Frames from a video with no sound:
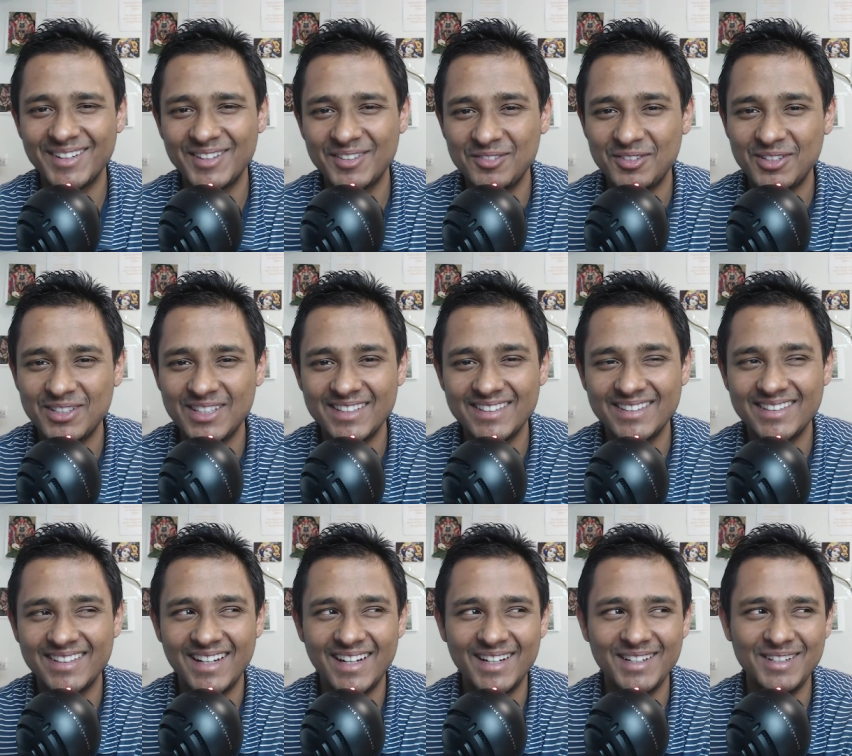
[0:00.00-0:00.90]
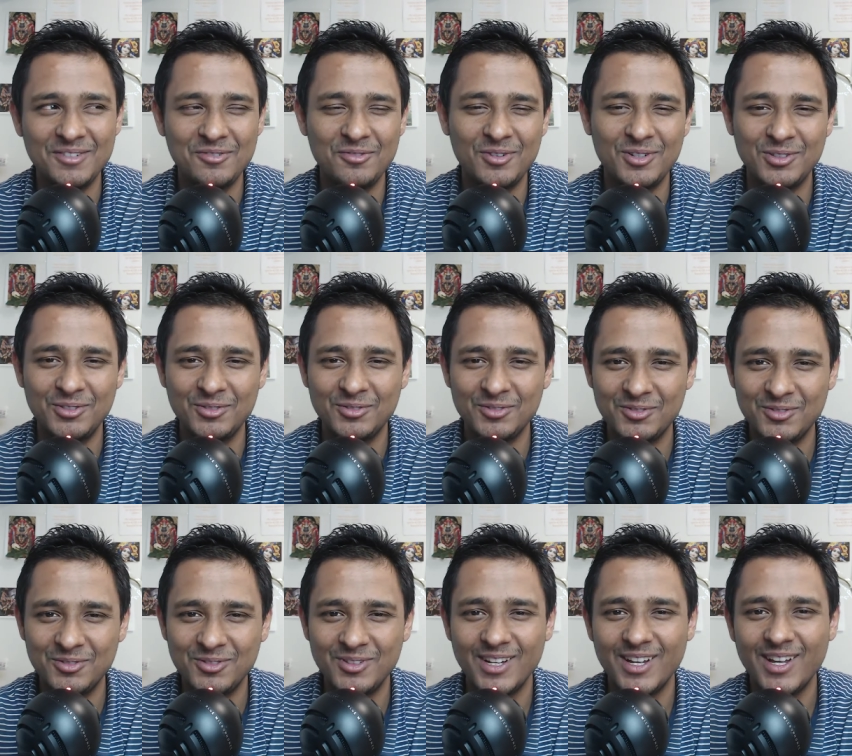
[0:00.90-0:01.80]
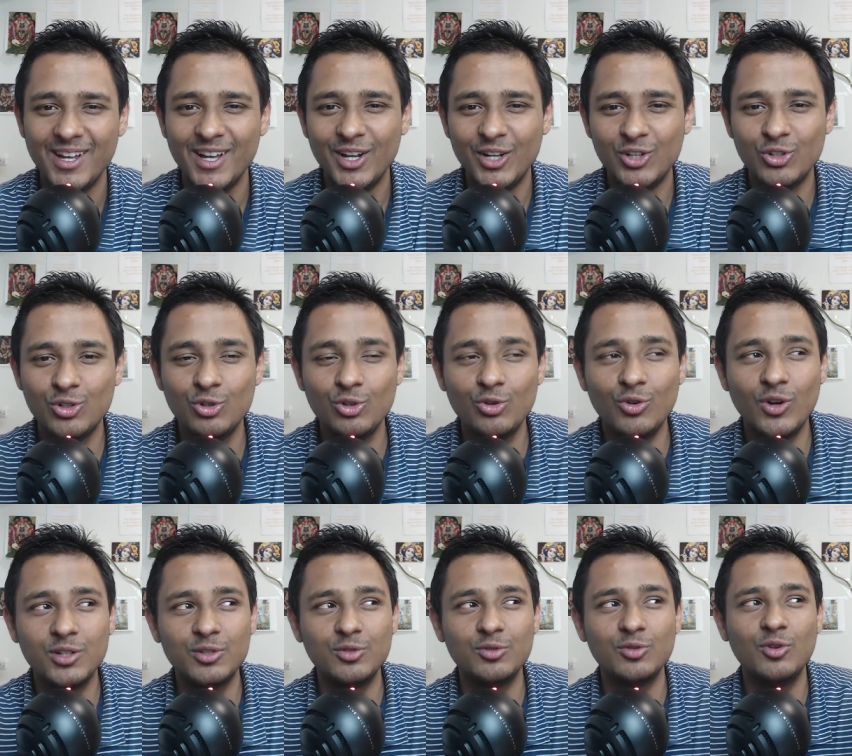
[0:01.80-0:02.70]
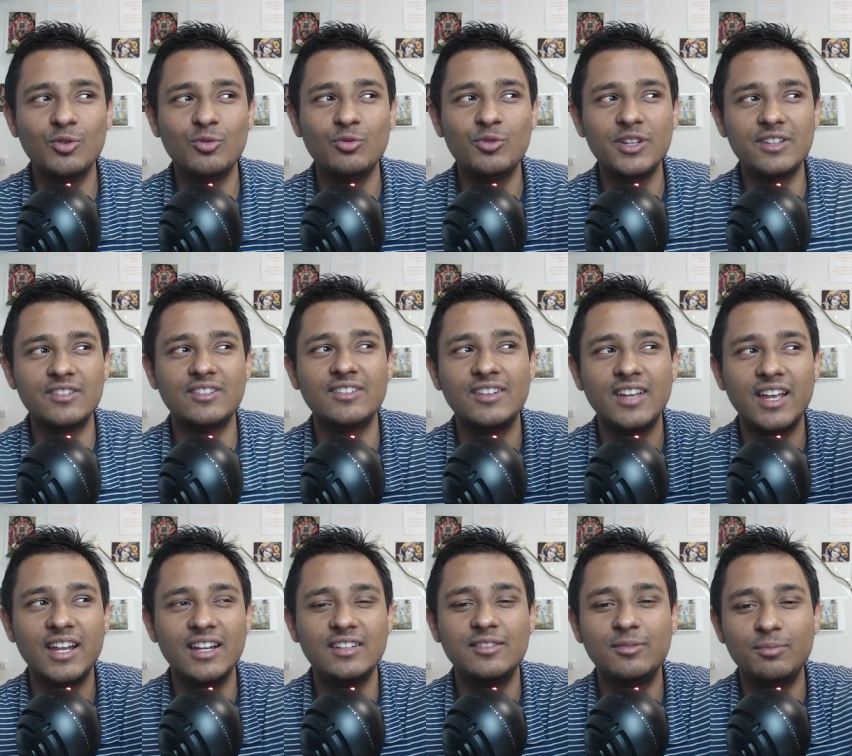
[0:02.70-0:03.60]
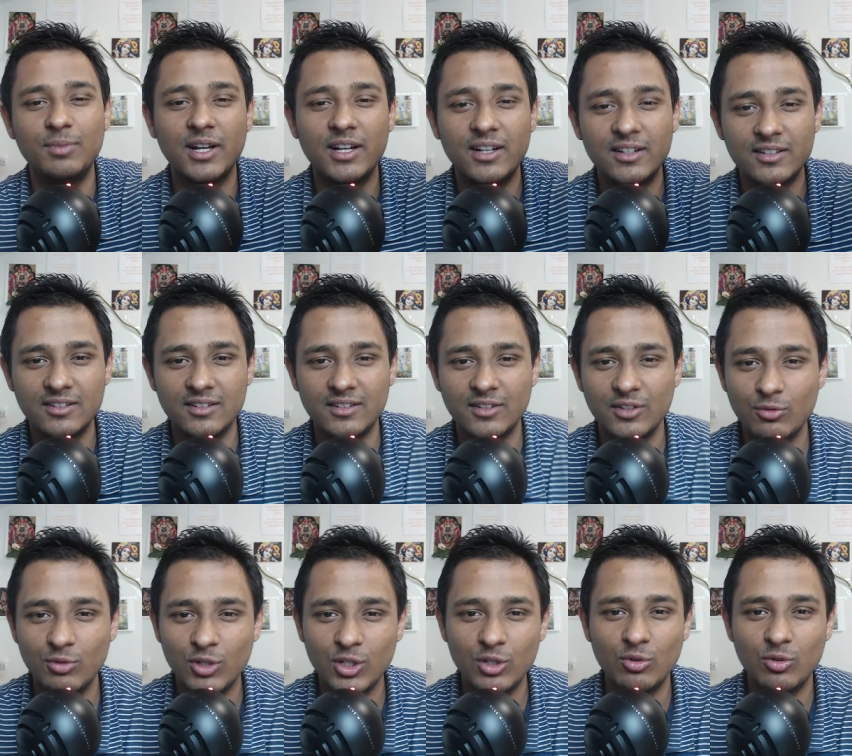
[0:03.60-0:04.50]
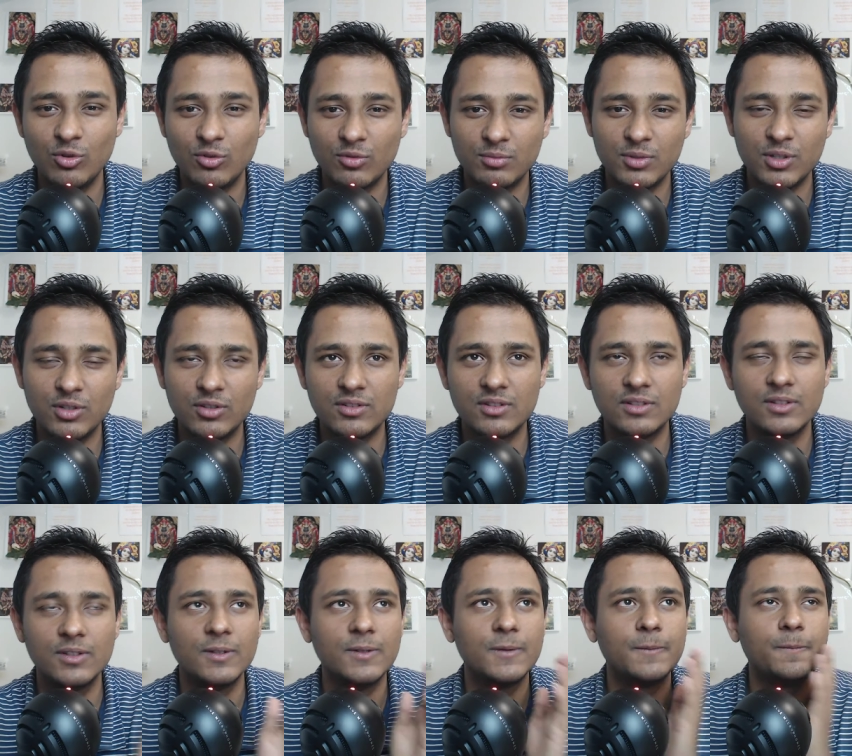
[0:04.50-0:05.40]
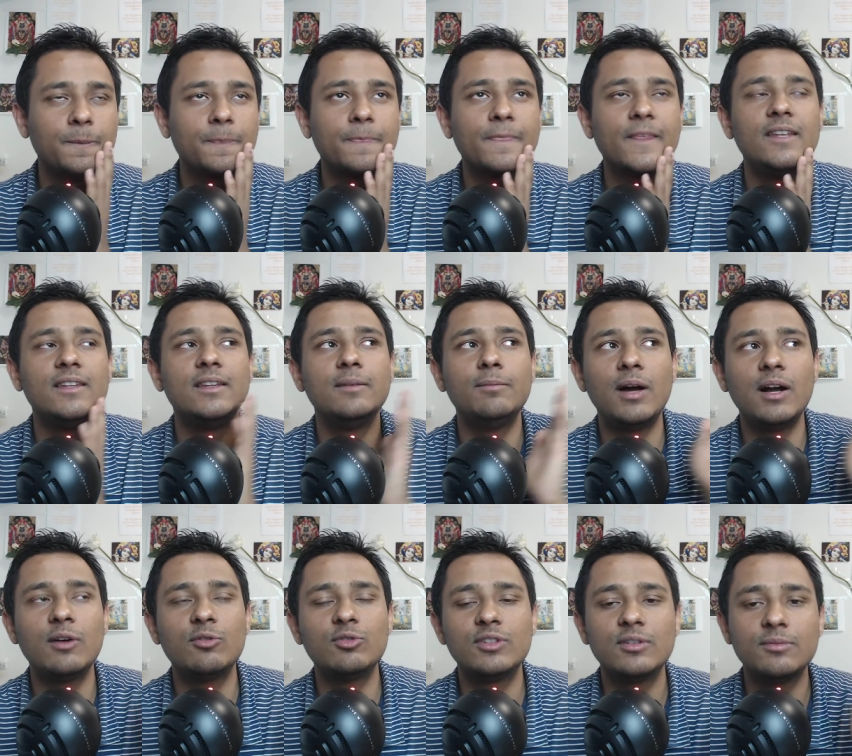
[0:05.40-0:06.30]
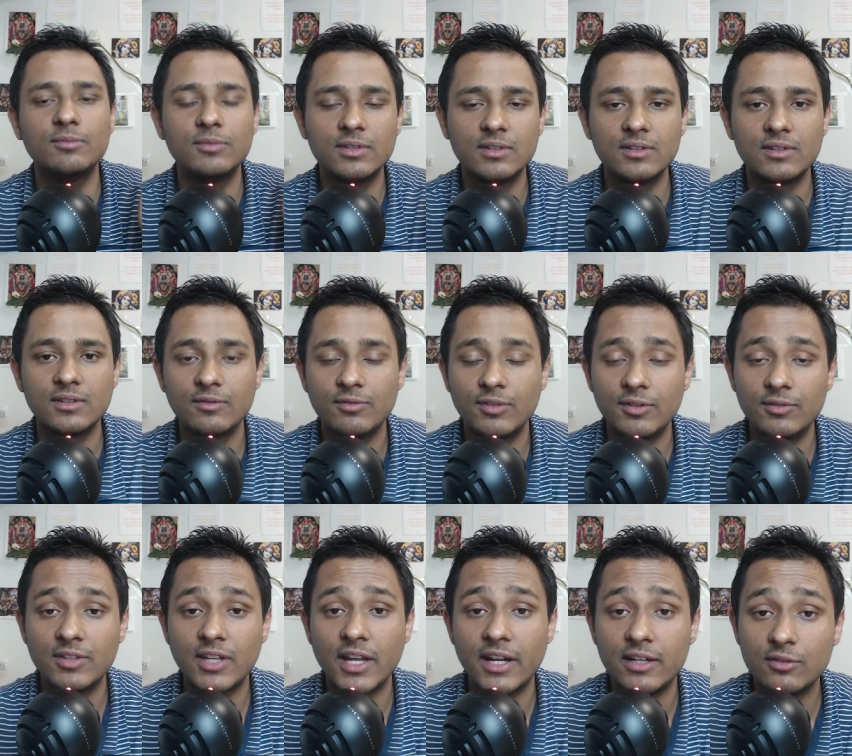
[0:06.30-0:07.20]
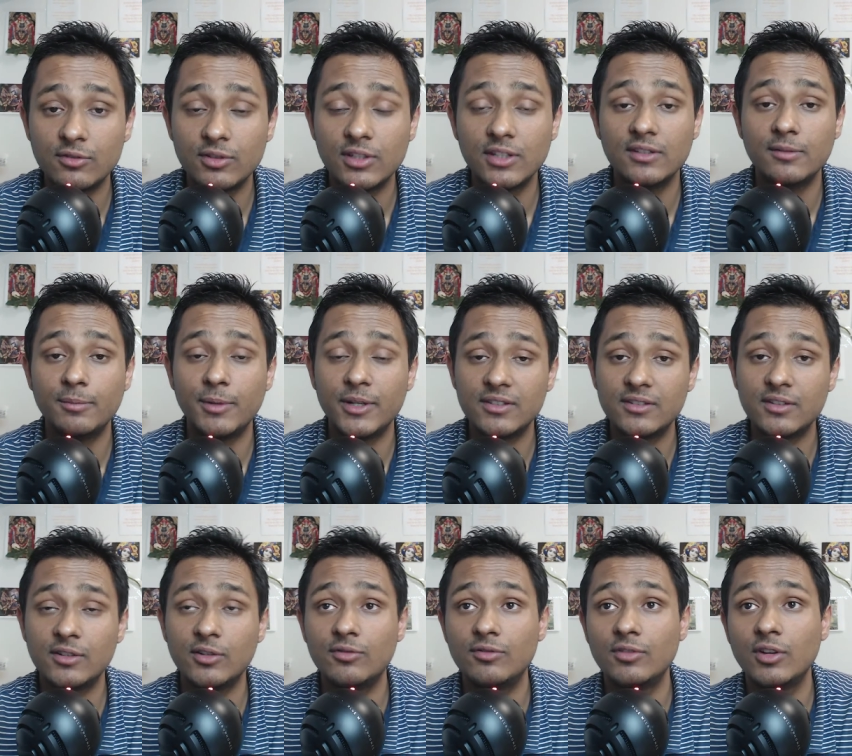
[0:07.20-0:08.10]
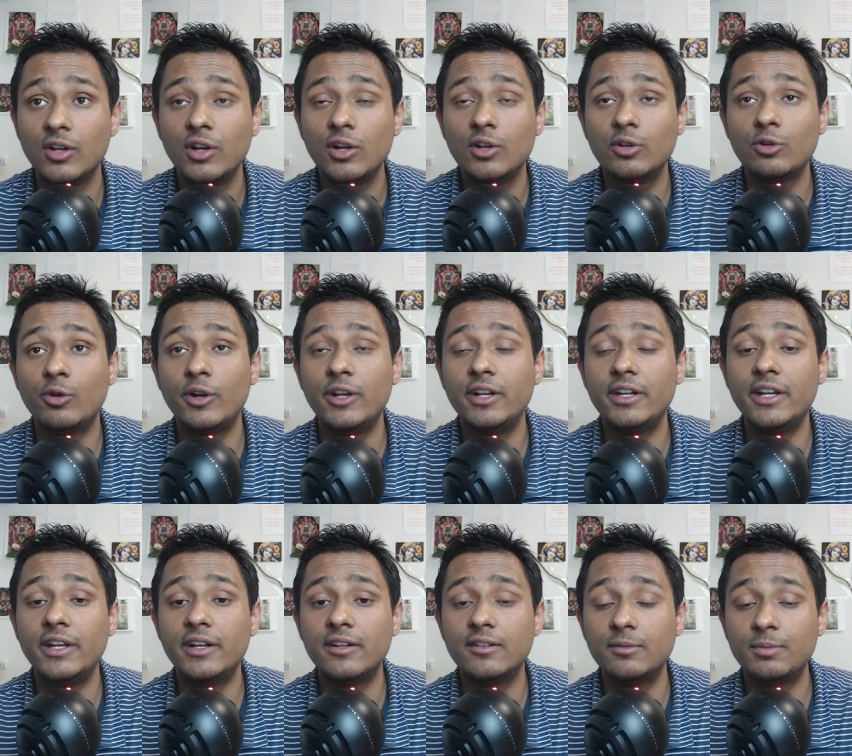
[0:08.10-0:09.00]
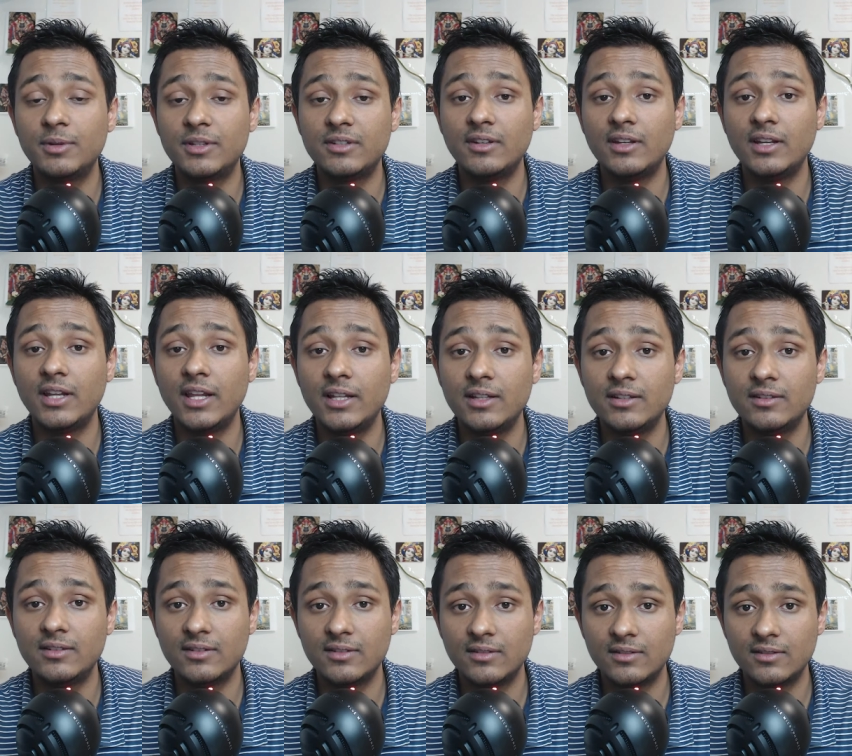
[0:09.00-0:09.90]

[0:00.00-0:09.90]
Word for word: what is that you want to know? Do you want to know which hellish planet you will go? Because in the Bhagavatam's fifth canto, there is mention of 28 special hells.